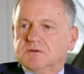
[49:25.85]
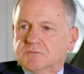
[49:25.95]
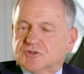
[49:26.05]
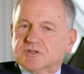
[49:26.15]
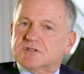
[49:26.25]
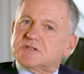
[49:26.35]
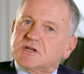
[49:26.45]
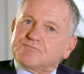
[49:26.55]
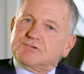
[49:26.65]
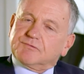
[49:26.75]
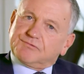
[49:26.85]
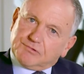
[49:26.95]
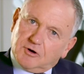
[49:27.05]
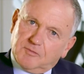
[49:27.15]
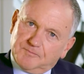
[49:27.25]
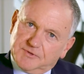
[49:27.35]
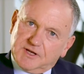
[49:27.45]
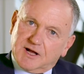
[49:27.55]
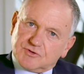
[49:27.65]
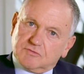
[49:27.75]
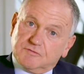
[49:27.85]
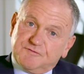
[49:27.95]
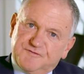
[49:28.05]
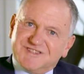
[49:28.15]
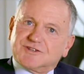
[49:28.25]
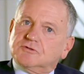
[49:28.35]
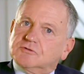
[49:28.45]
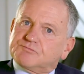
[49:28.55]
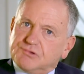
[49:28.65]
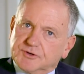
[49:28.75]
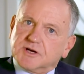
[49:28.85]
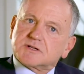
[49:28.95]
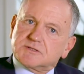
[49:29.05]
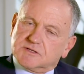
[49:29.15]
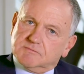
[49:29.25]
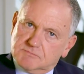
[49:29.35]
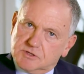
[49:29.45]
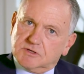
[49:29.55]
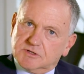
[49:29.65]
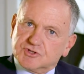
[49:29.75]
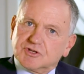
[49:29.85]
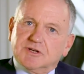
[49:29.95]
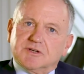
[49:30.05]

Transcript: which is separate from the actual physical products that emerge